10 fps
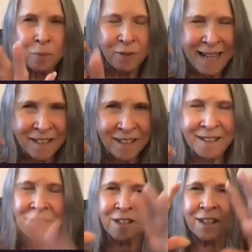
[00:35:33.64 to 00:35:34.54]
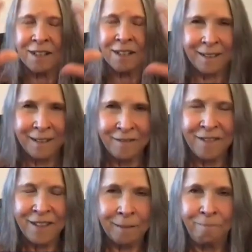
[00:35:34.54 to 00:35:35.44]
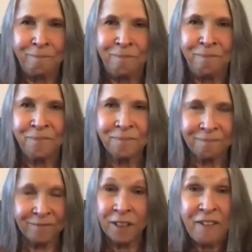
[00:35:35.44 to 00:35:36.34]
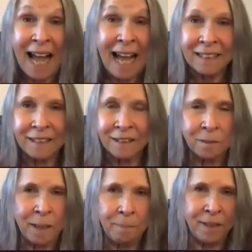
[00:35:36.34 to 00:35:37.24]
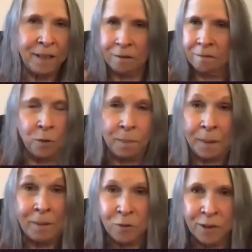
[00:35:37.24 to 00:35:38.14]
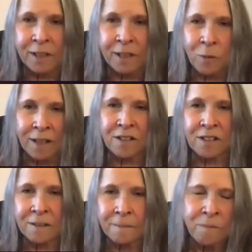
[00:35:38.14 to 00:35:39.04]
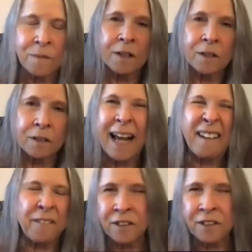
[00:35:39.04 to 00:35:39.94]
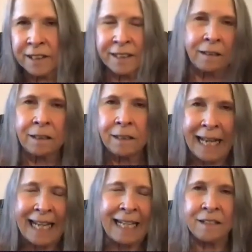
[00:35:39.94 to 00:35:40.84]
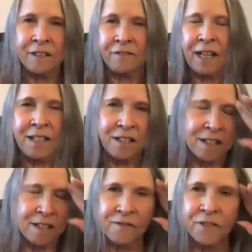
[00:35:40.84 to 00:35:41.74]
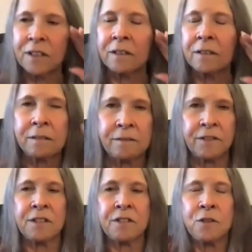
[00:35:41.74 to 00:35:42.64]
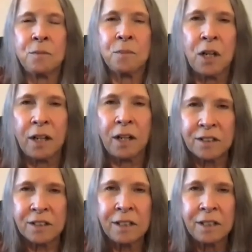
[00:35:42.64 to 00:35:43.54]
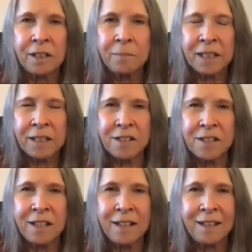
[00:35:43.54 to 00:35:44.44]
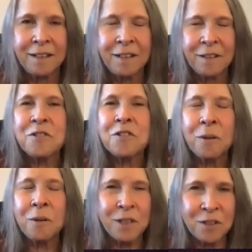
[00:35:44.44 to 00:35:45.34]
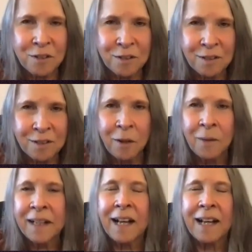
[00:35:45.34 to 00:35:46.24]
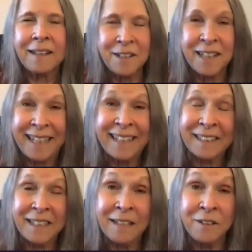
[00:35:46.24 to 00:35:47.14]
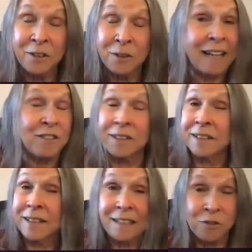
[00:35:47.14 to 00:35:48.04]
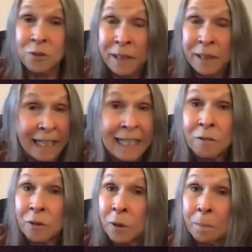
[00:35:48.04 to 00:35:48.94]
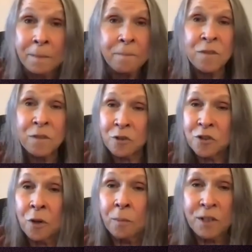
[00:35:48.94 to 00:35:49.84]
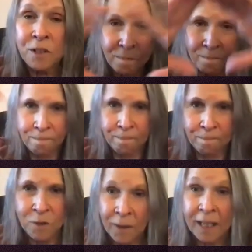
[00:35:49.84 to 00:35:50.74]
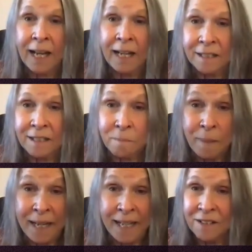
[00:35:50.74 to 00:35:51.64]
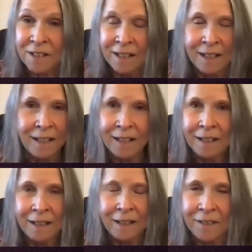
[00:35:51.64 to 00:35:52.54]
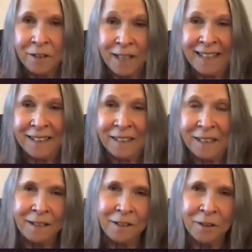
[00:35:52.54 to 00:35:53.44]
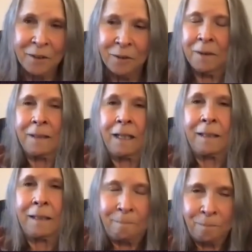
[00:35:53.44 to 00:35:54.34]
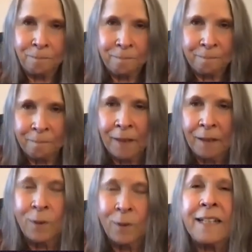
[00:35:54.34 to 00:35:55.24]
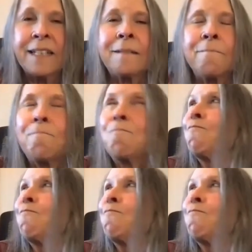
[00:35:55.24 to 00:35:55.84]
presence the the fact and there might be two people triggered at once I have other little hand devices for the for the Zoom calls because there's so much going on that you can't attend to. Actually, that's true in any group. There's so much going on in the space that you can't attend to. Um, when I did